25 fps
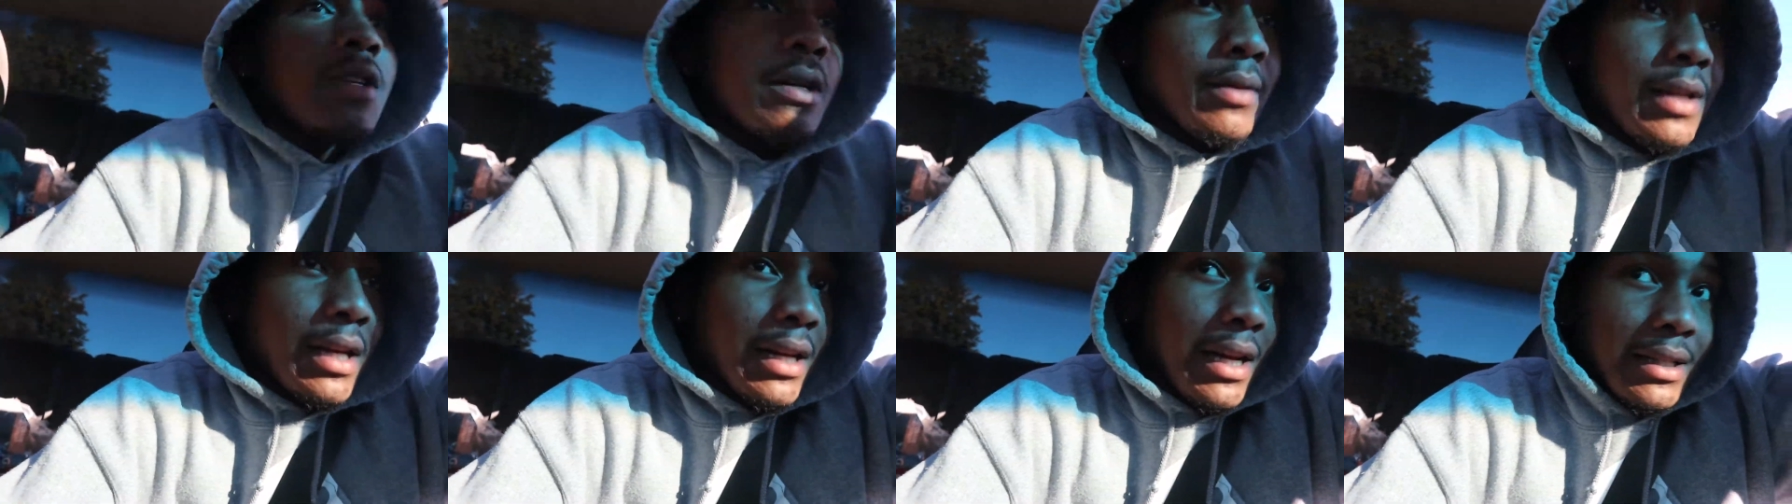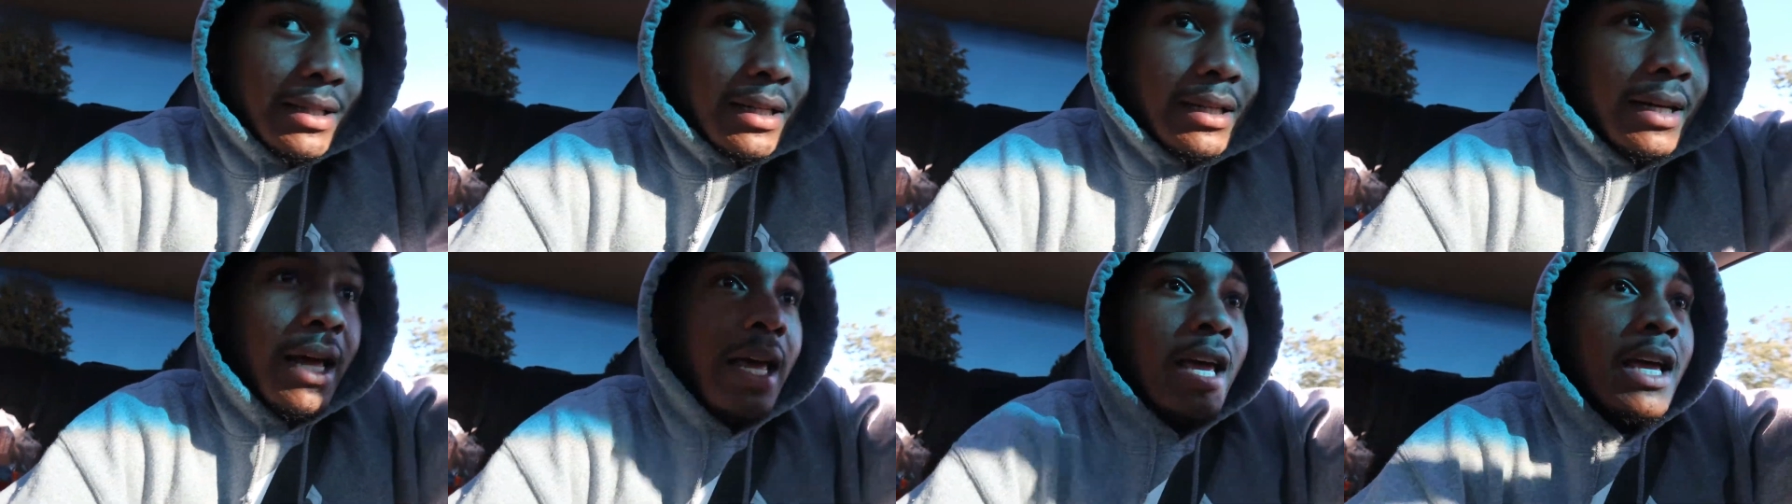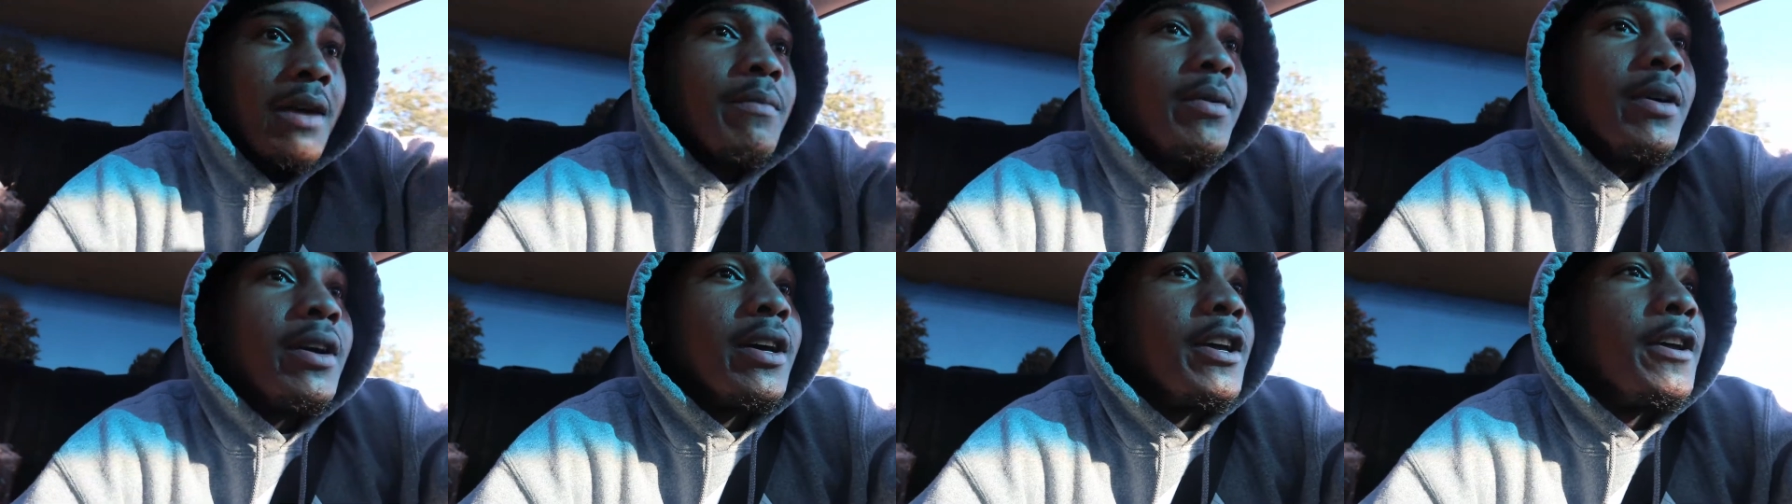know what I'm saying? Like
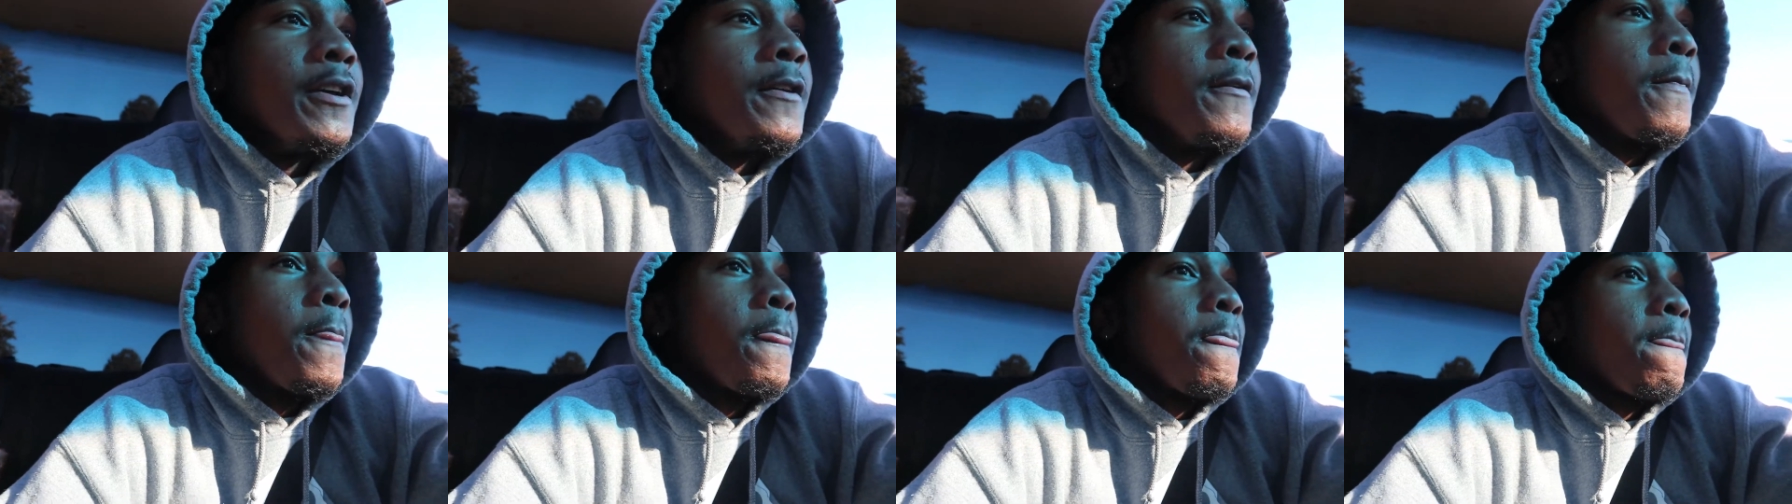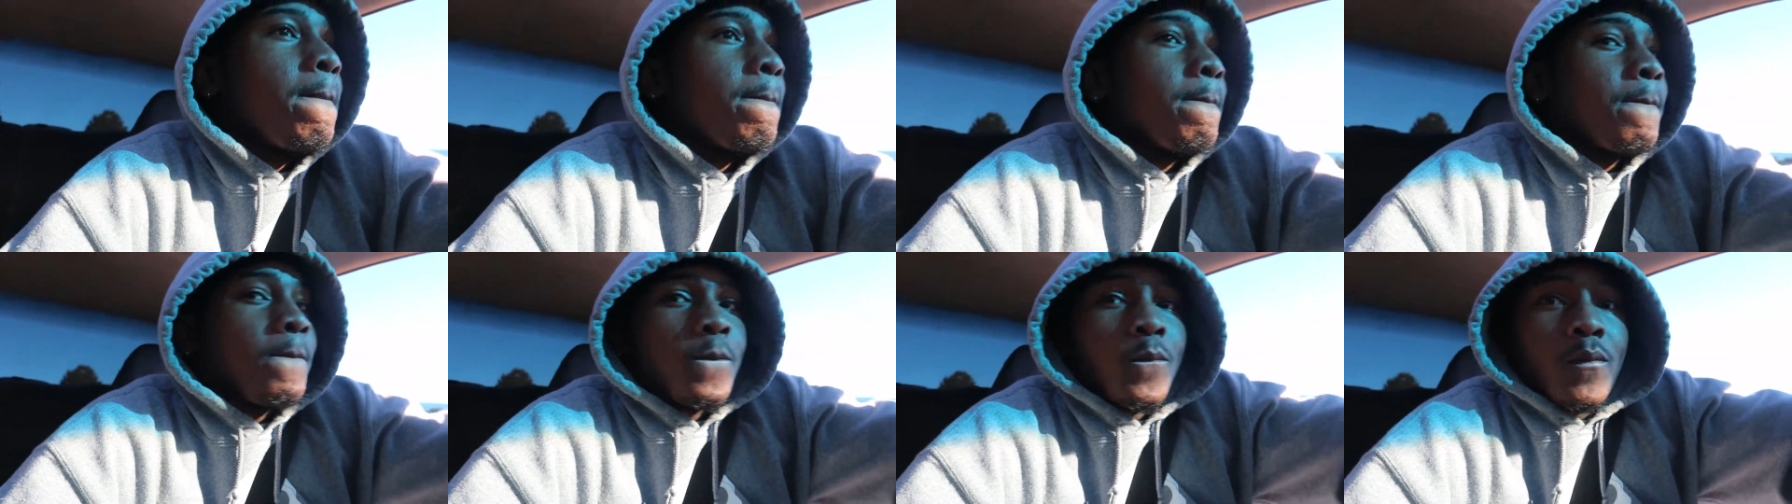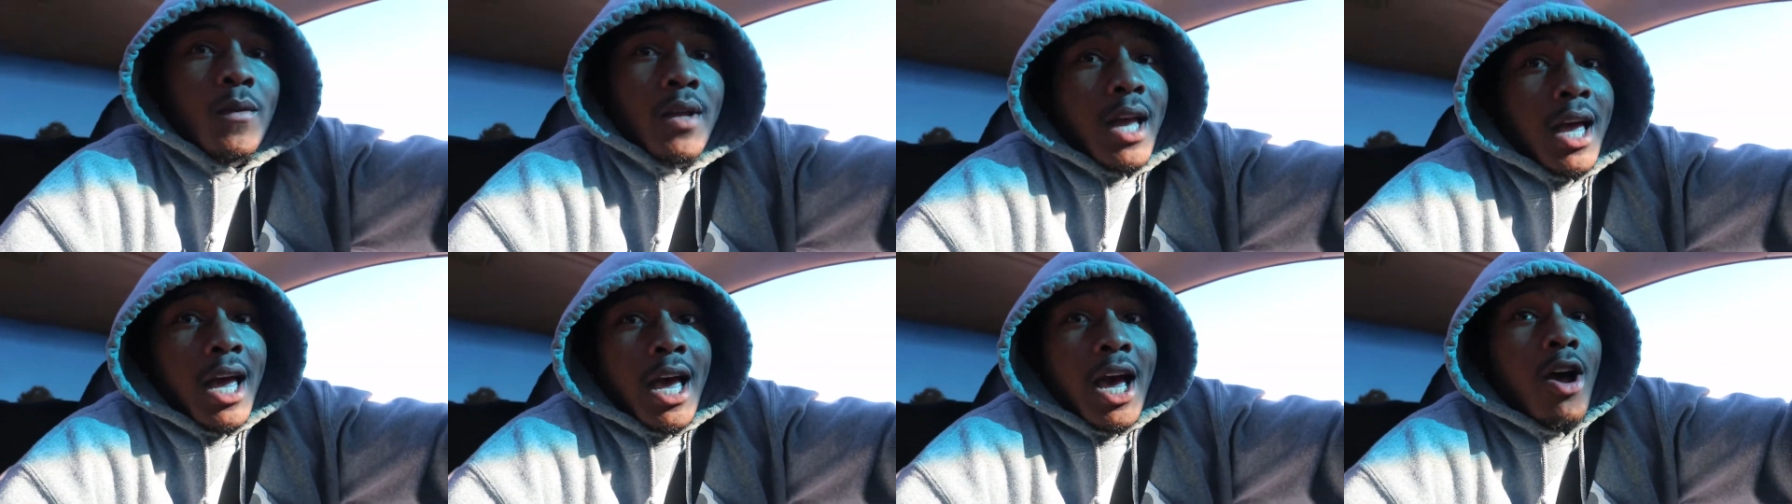today, but
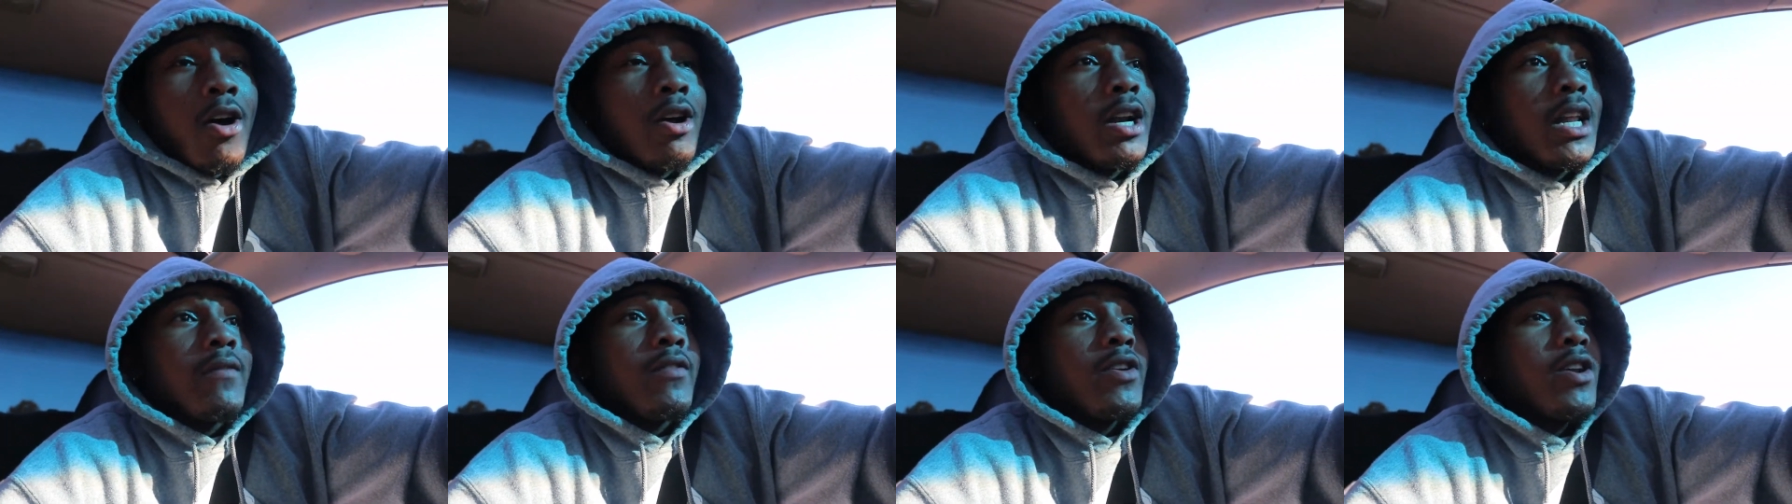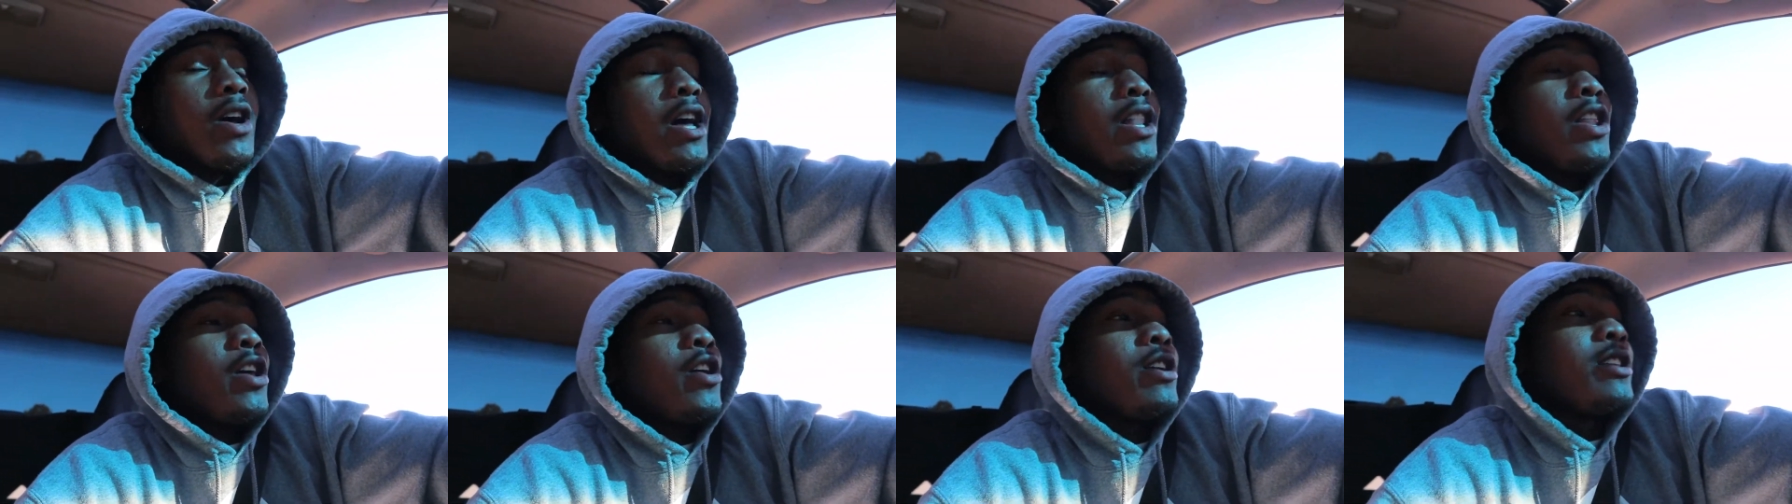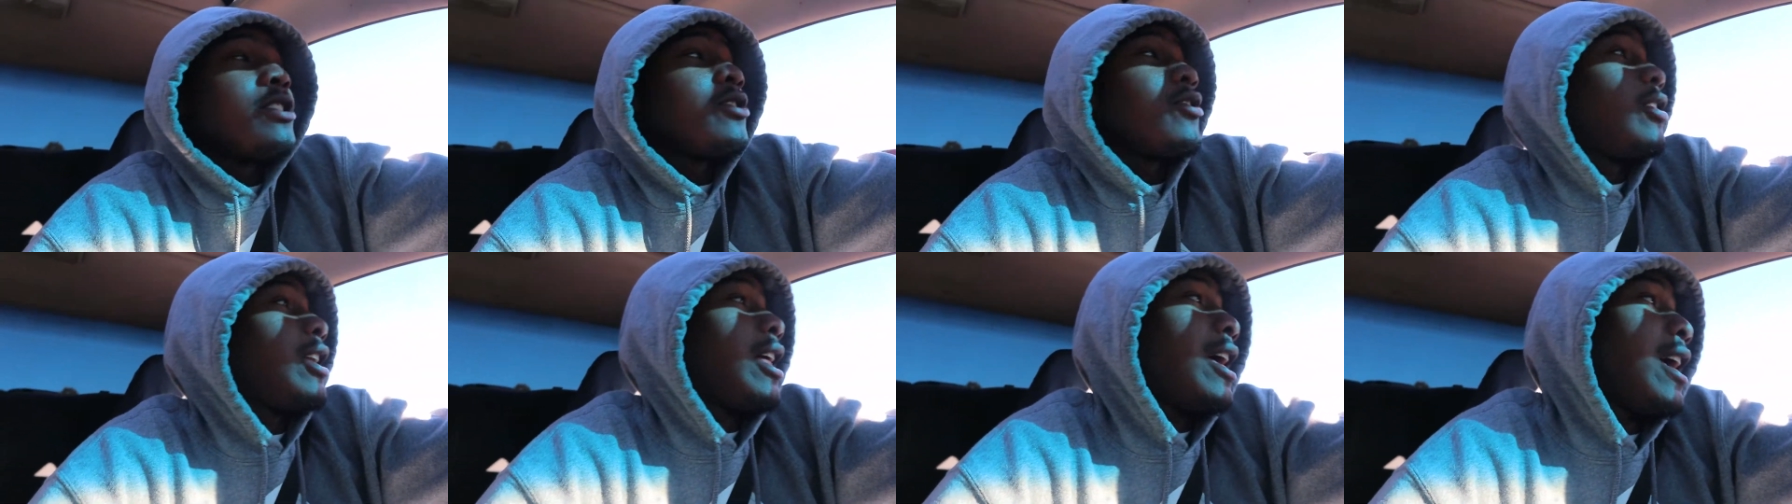I don't even know how long
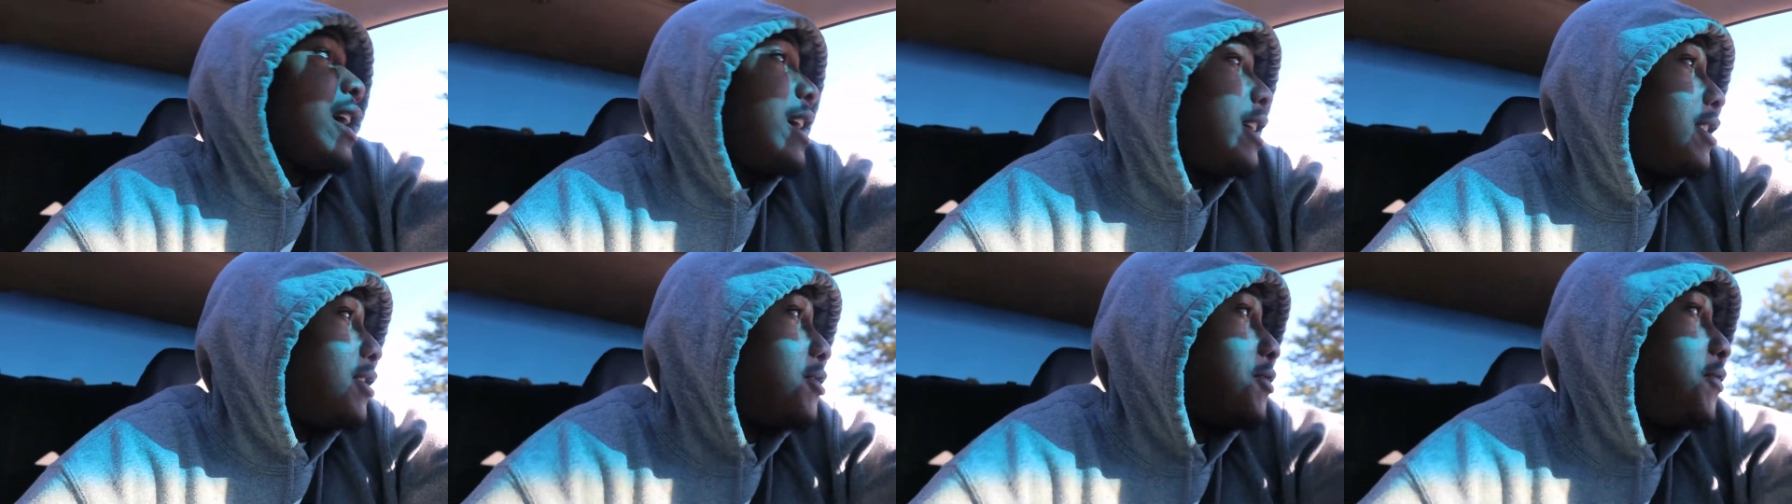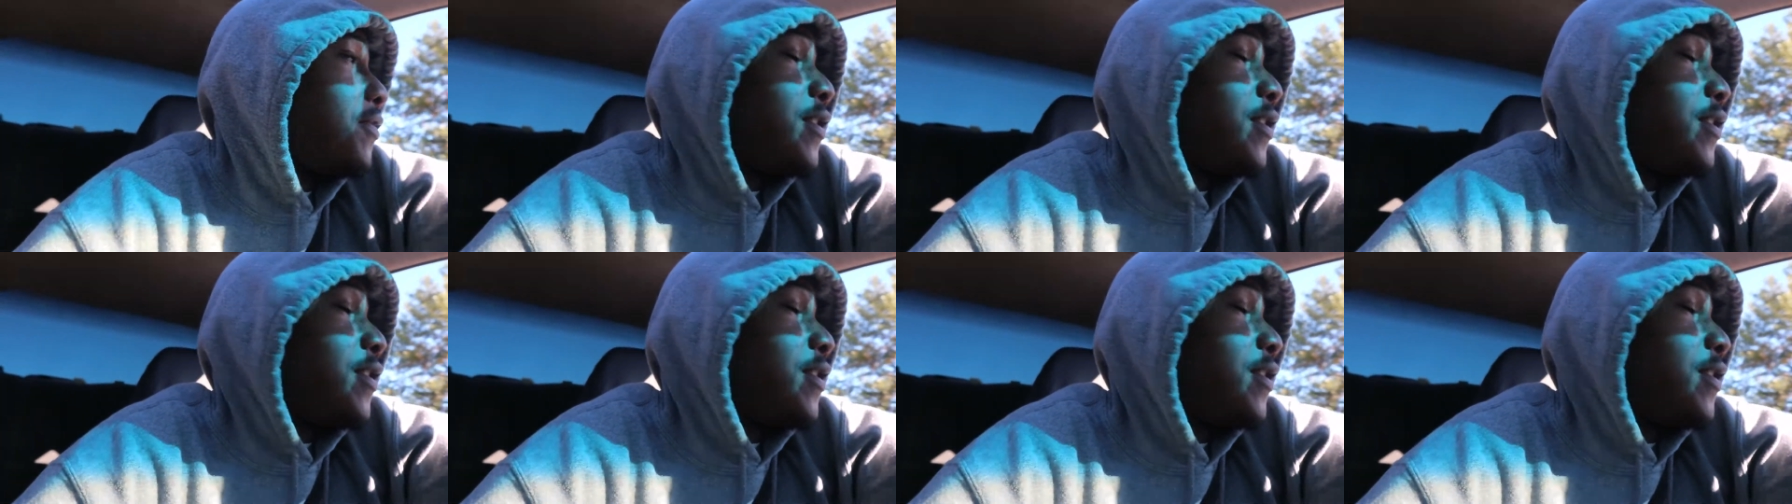it's gonna last.